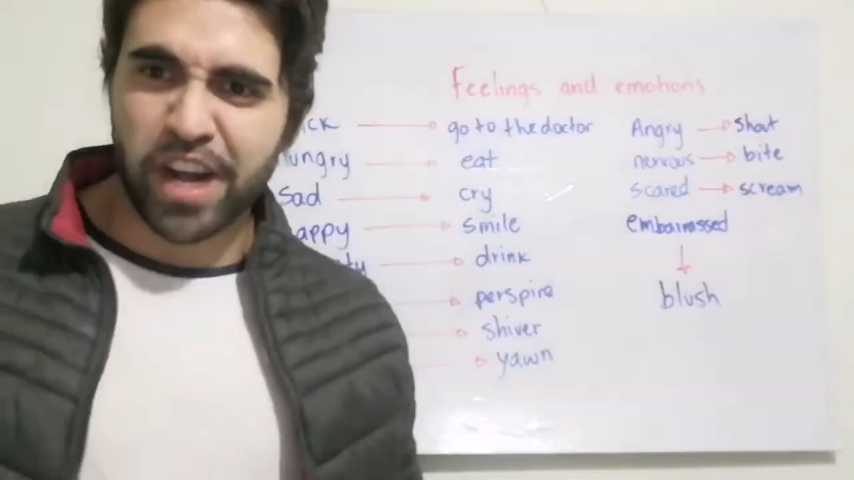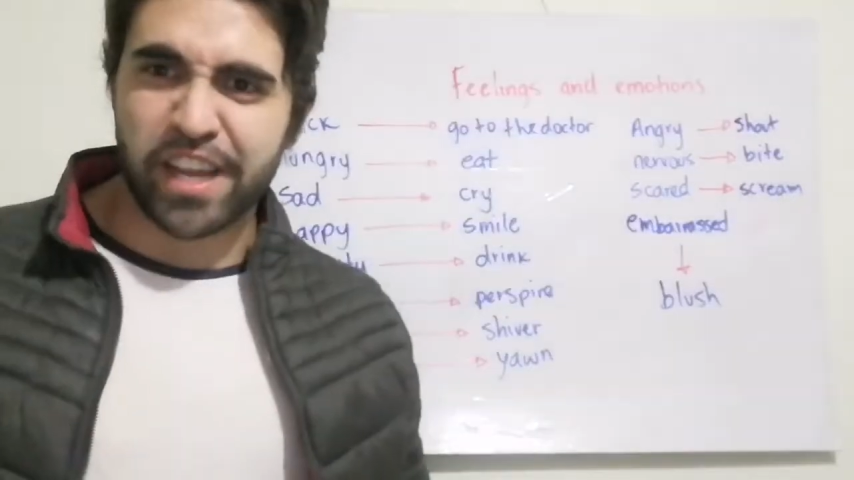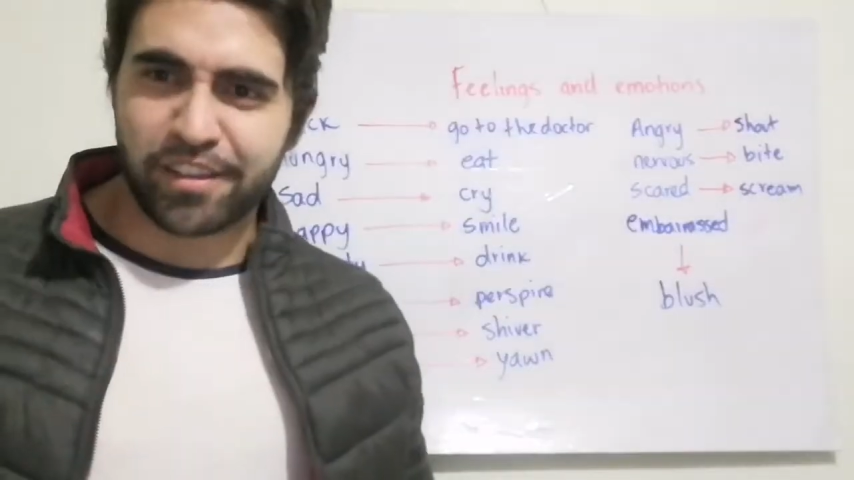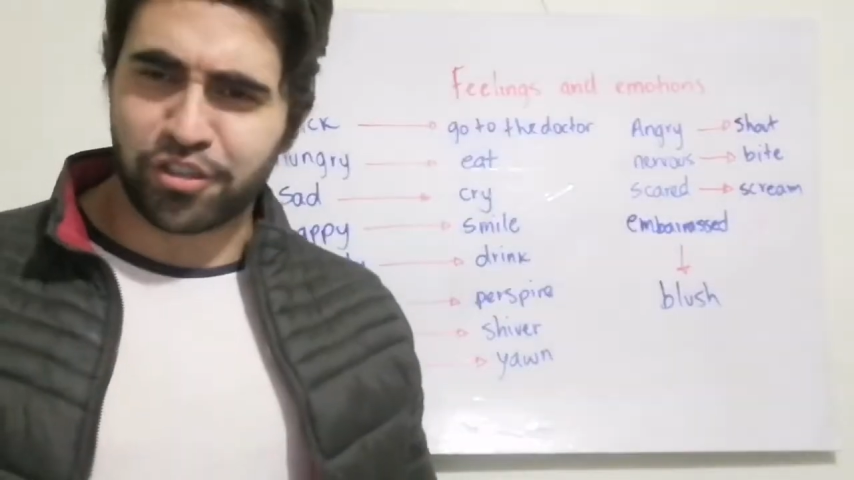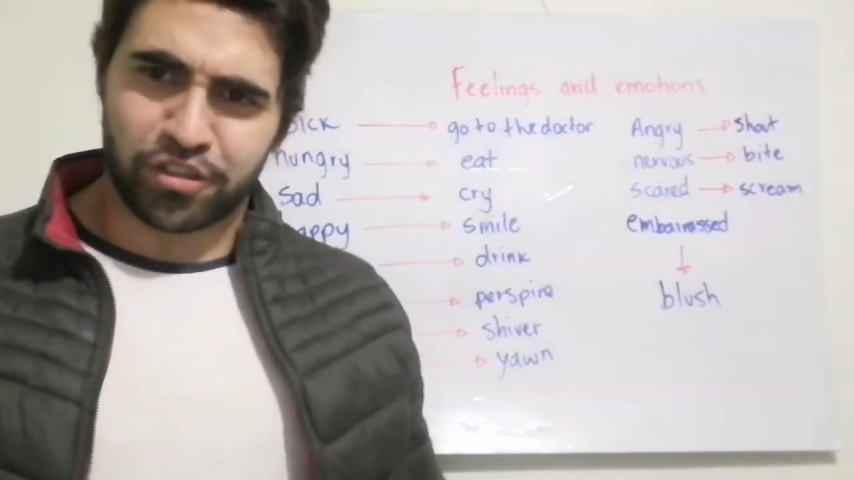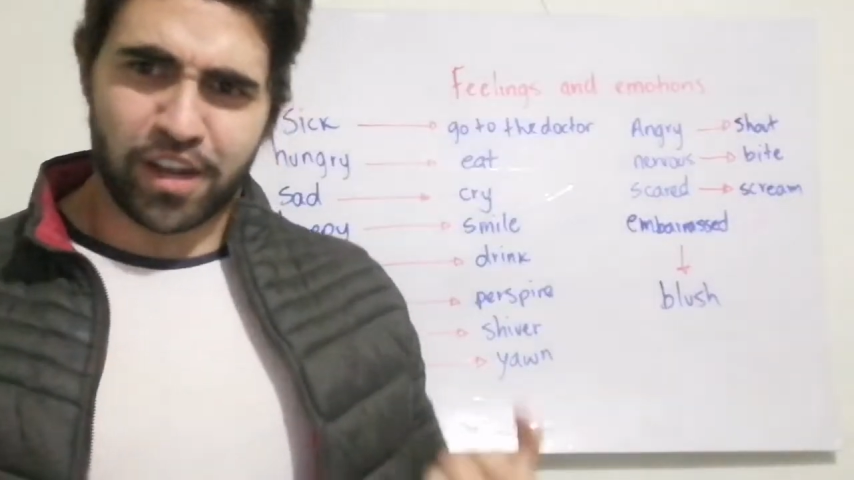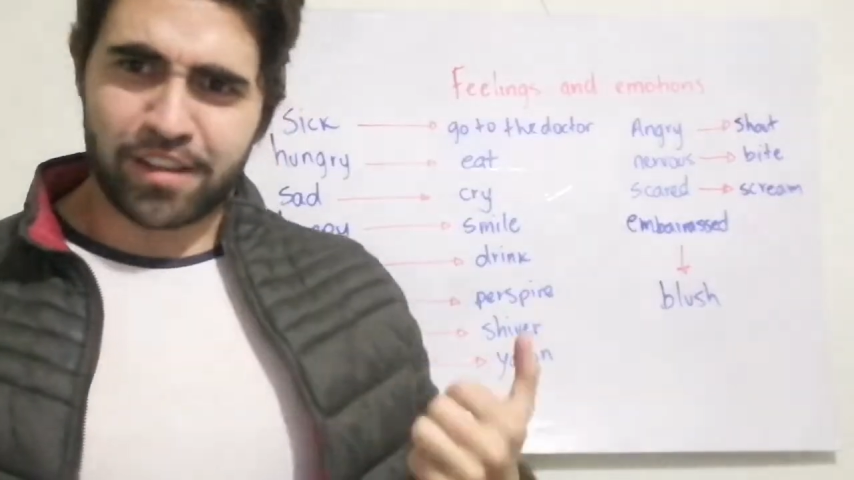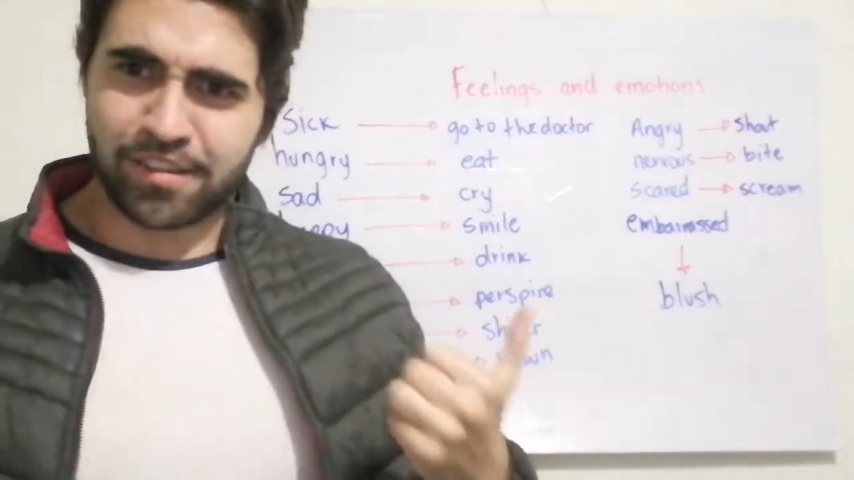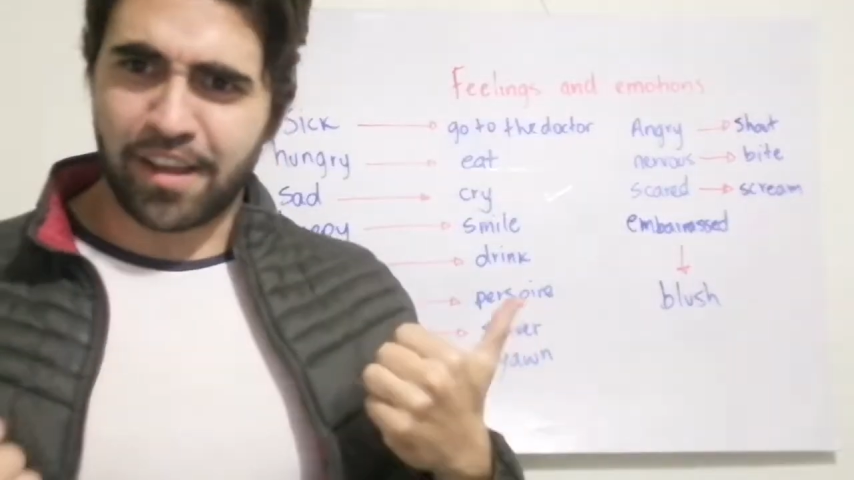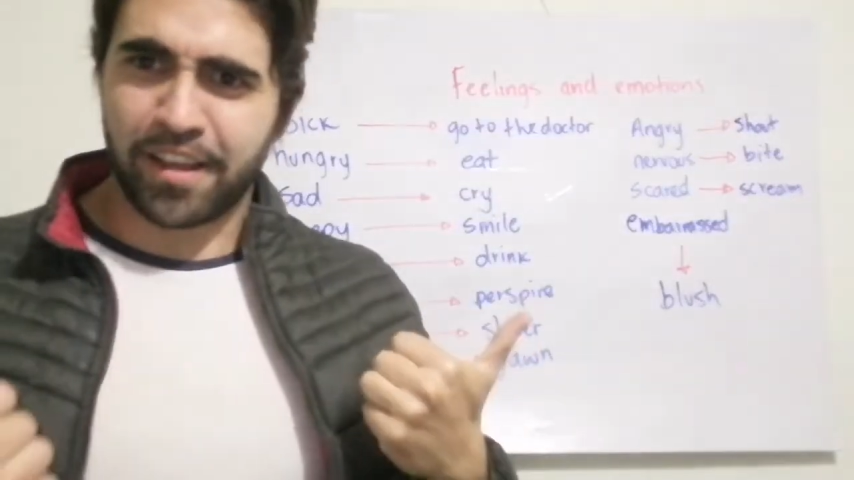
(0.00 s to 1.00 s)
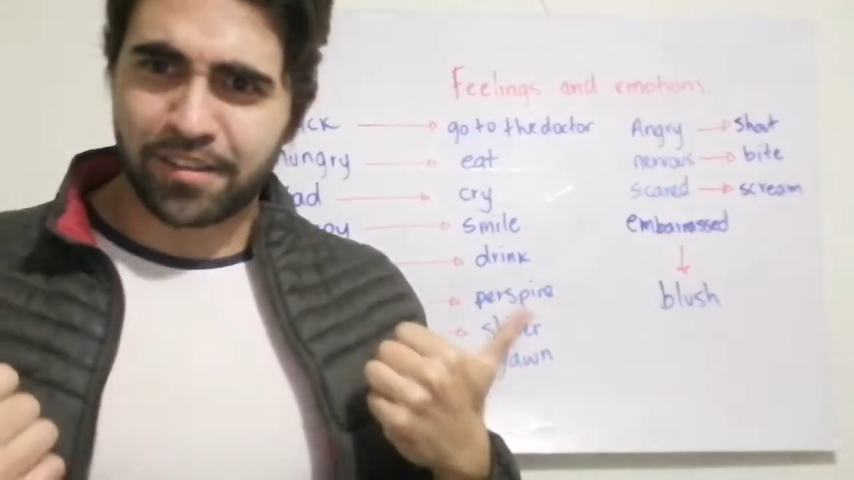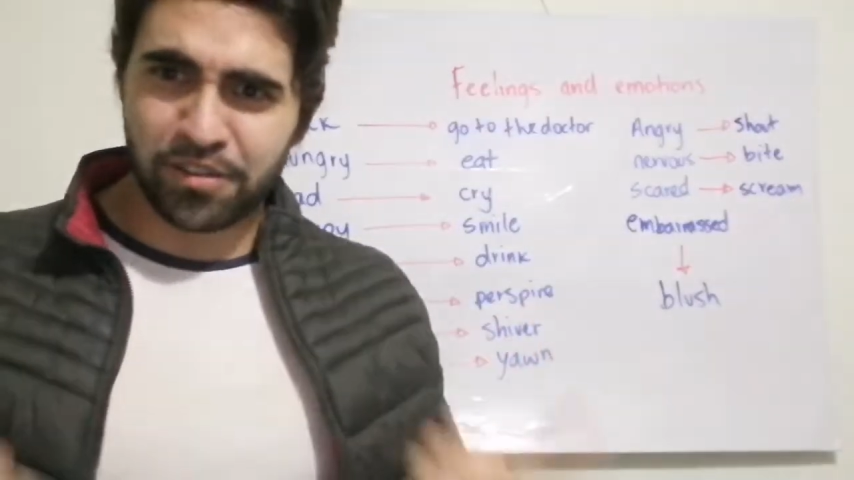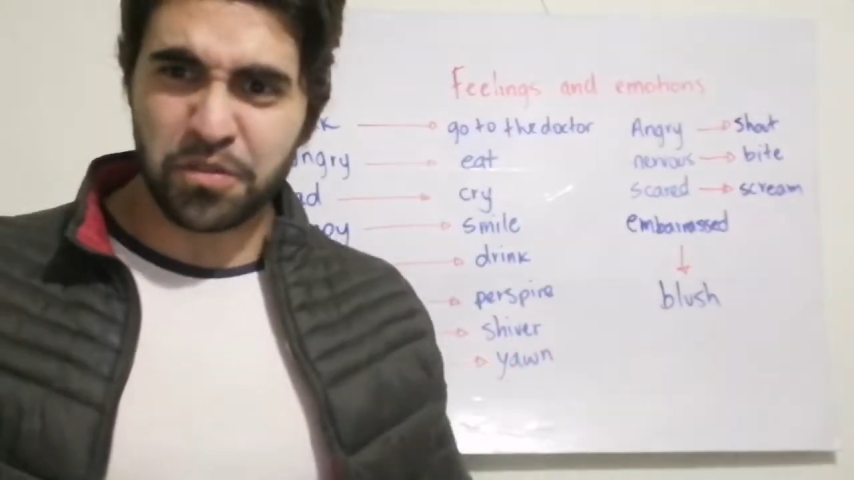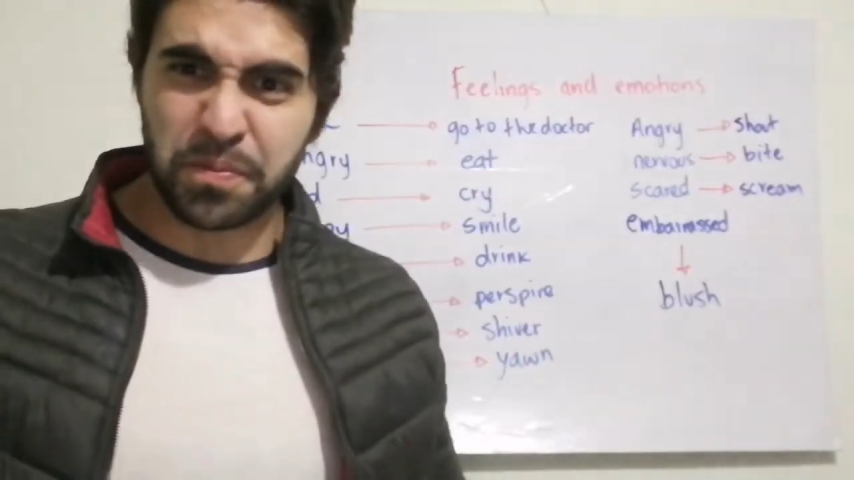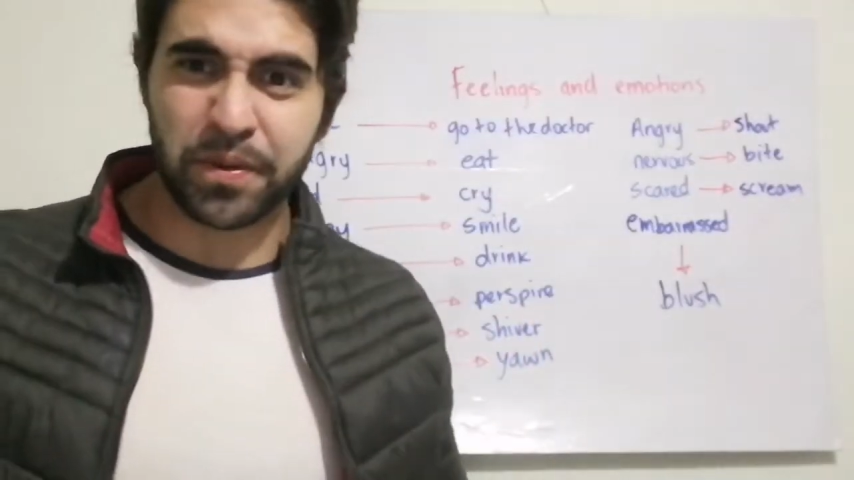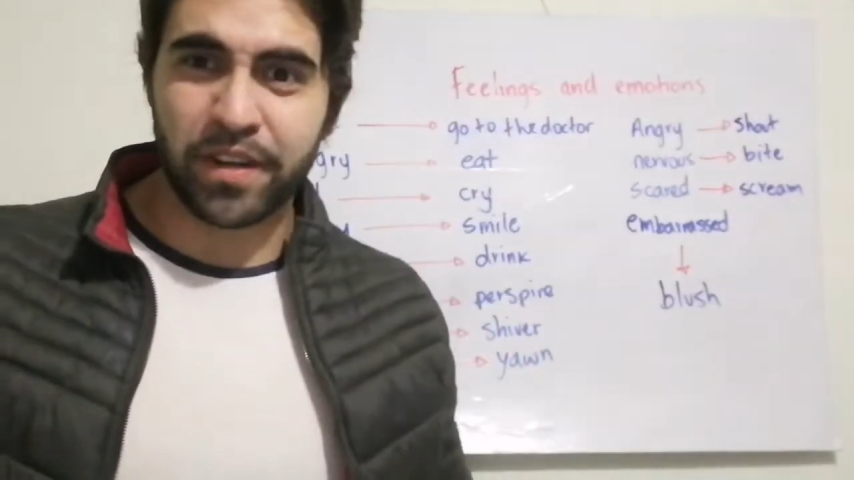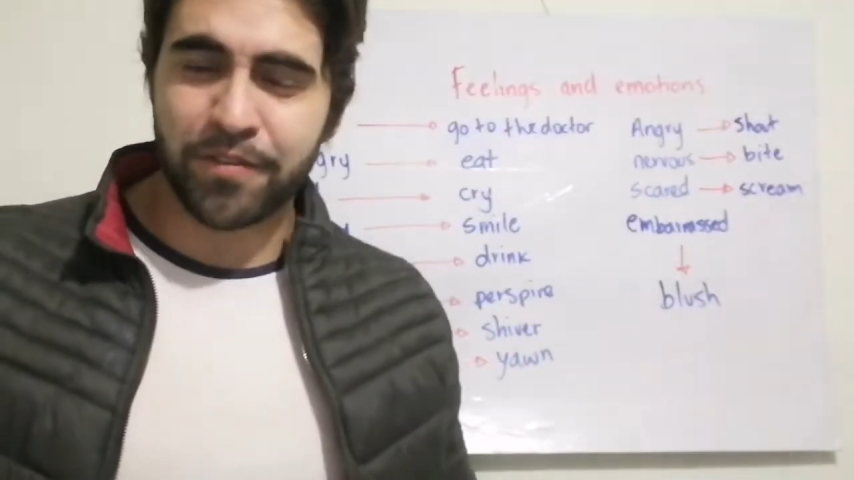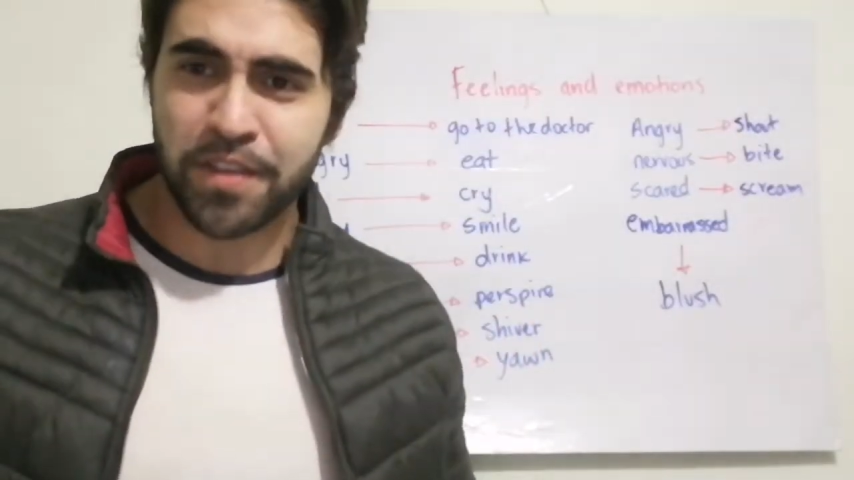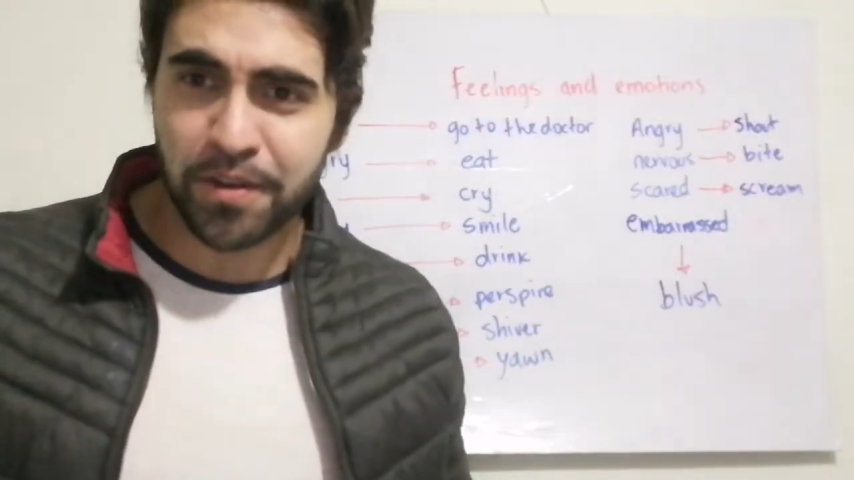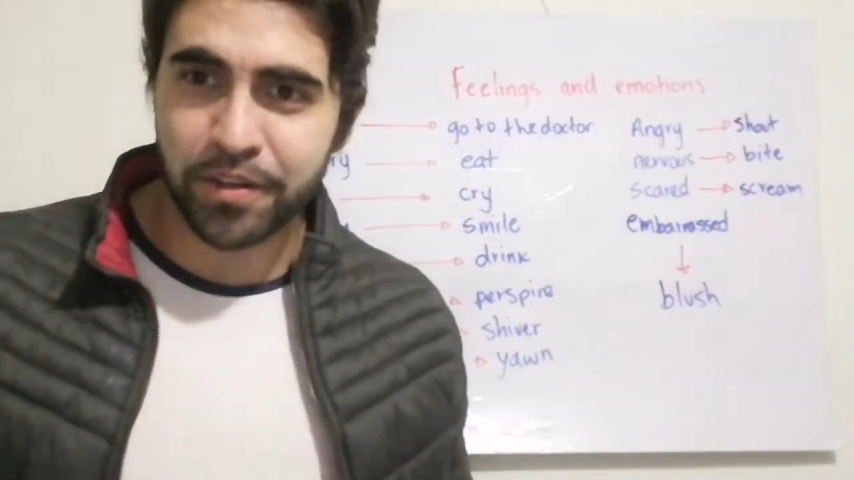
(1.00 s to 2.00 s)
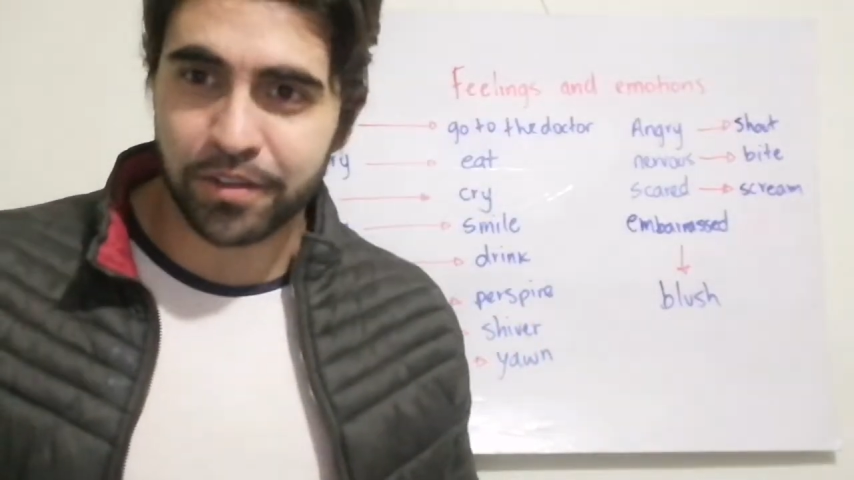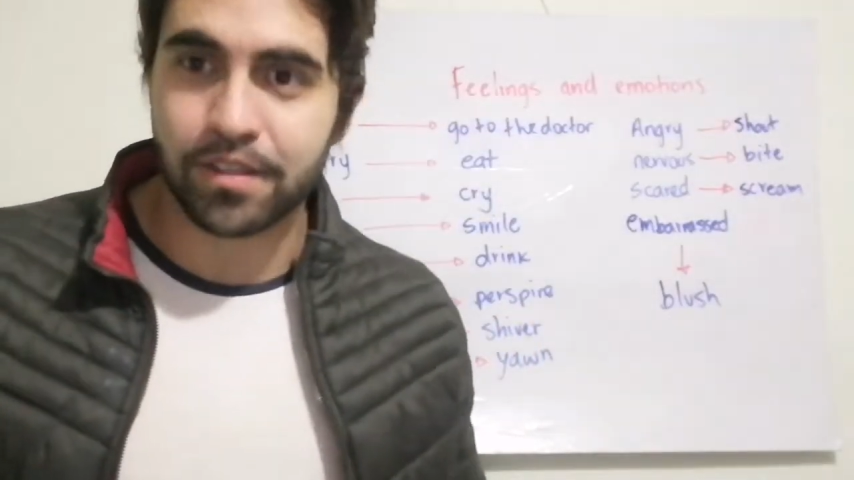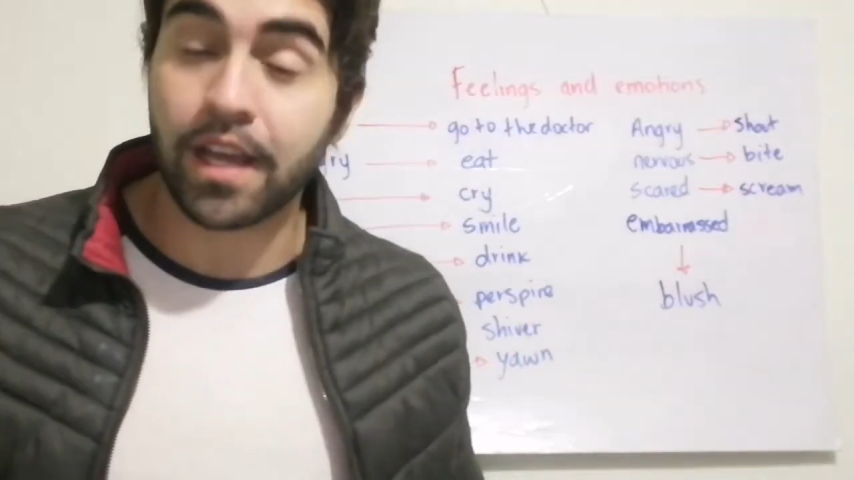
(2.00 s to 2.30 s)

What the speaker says: rage, like super furious.